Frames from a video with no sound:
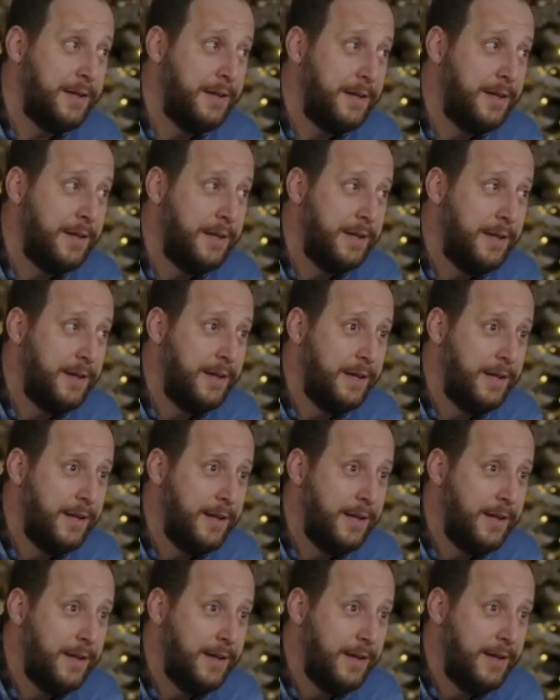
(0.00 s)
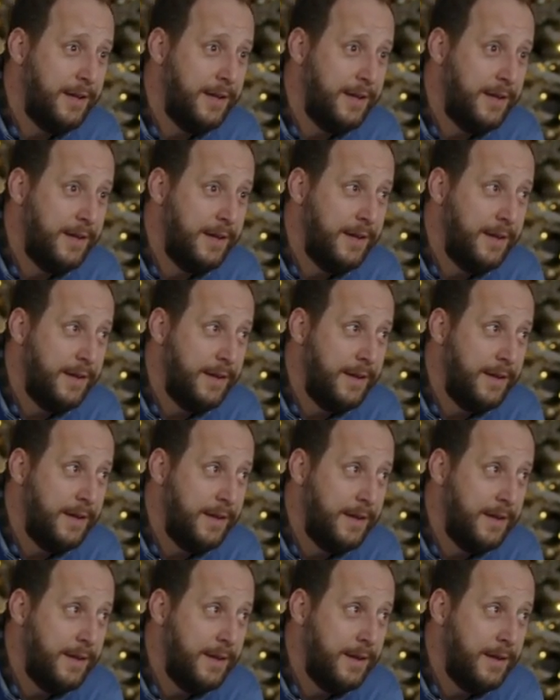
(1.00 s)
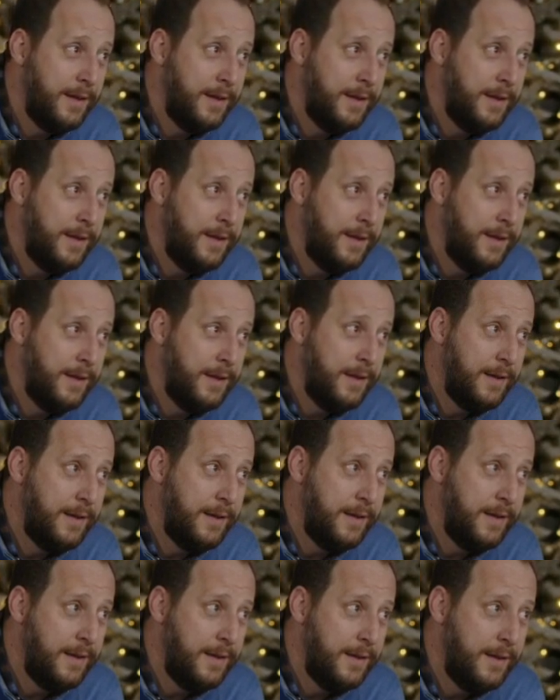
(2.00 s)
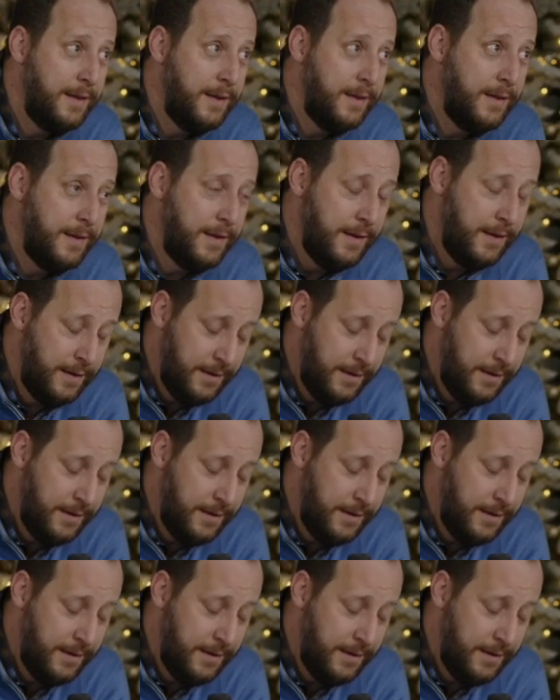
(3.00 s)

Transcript: No one is speaking in this clip.